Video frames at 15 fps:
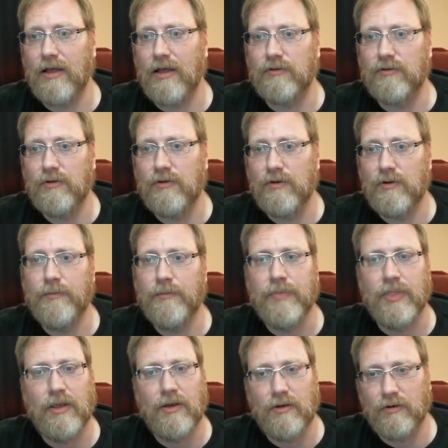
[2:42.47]
at level
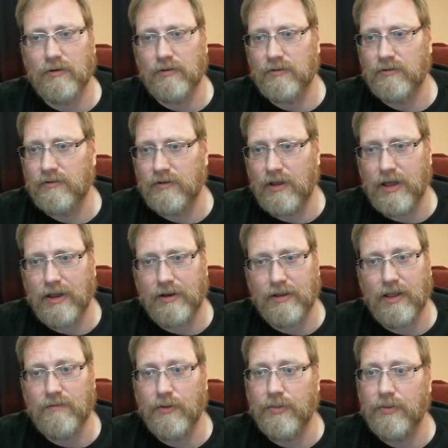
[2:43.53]
two. Your
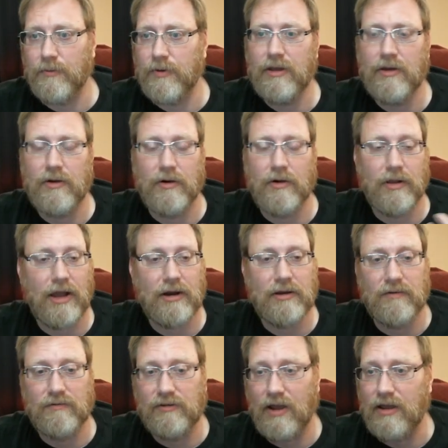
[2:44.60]
at level three, your
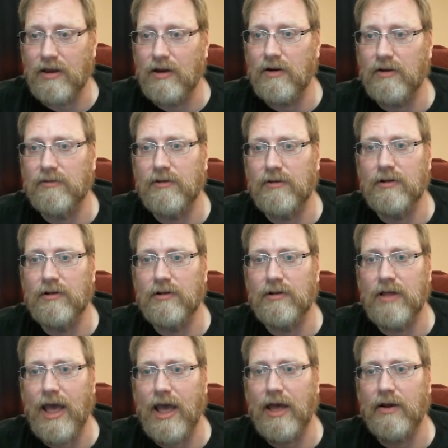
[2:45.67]
elective secondary
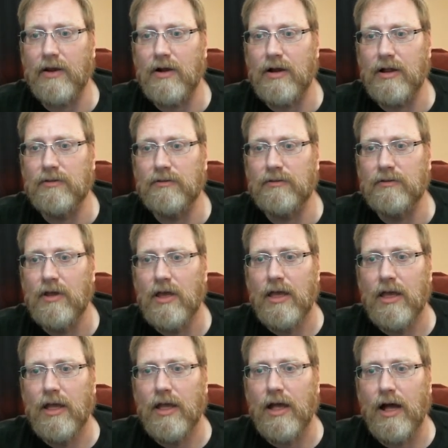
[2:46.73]
skill add-ons.
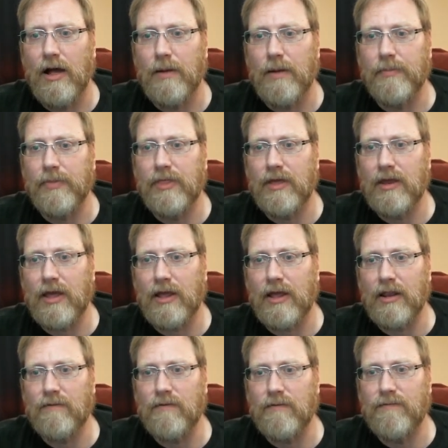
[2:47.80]
Um, then
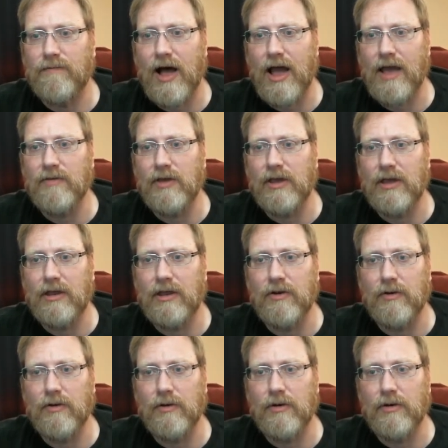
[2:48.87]
at level five, you
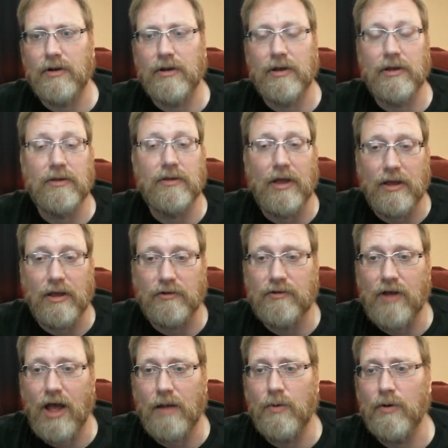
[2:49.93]
get your uh,
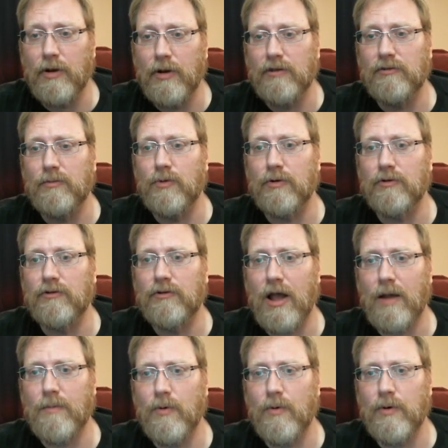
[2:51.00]
shock points, some more
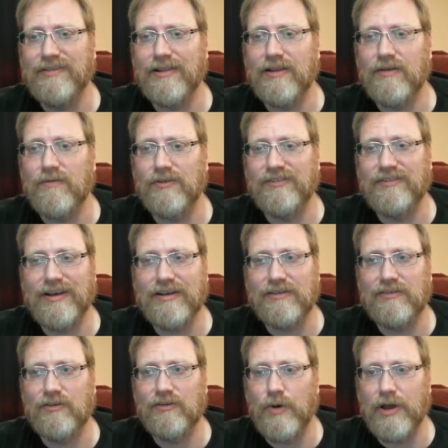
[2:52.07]
shock points at level
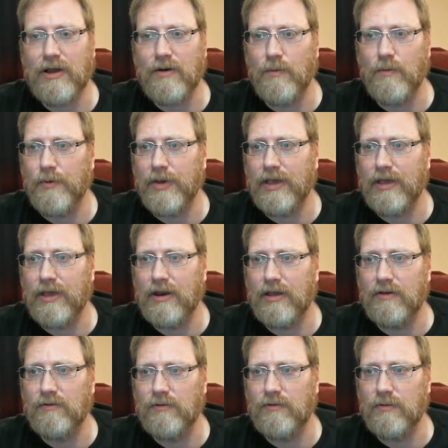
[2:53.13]
six quick when we get
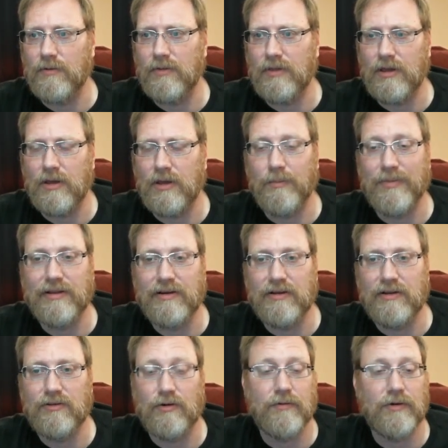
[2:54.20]
into the
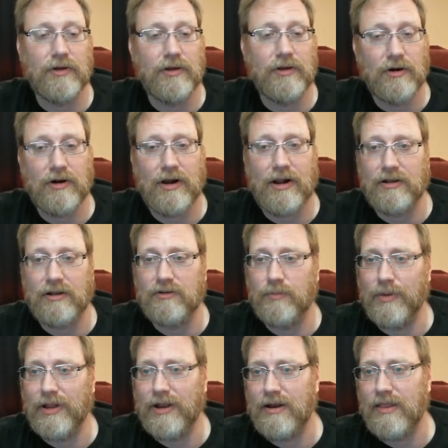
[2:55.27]
abilities over here. I'll
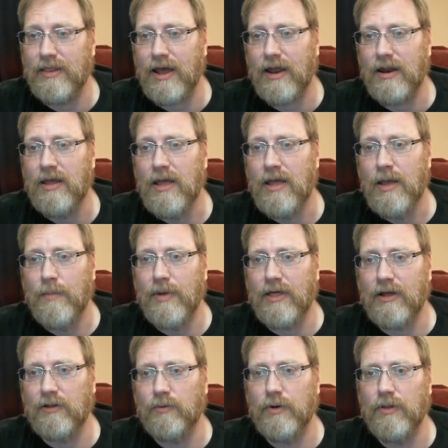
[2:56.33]
explain that,
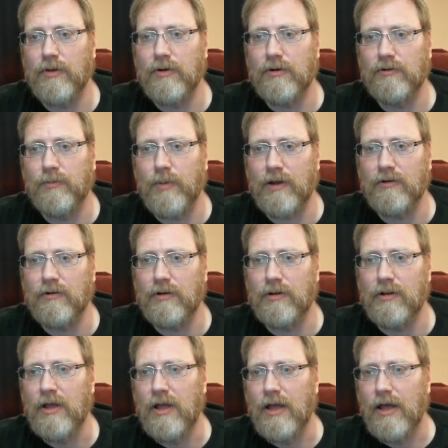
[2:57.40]
but that's one of their
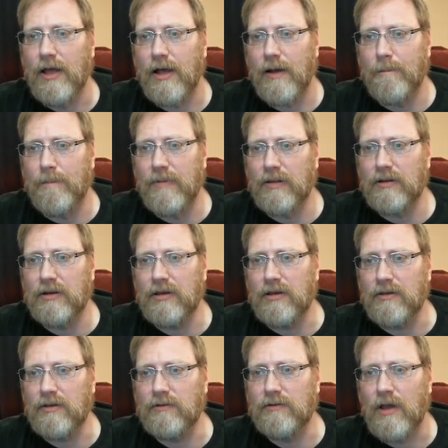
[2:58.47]
special
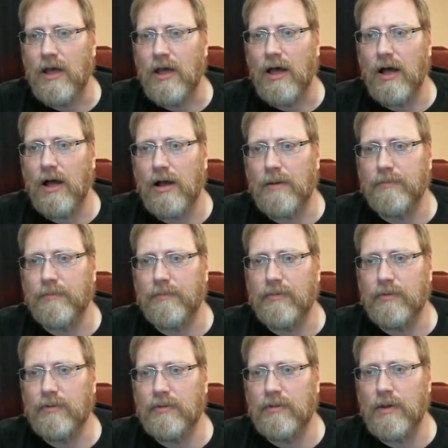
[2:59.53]
abilities.
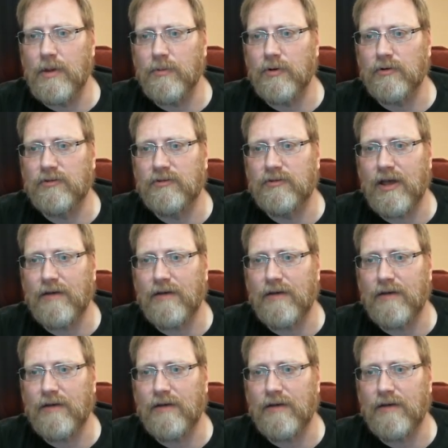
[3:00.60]
Um, number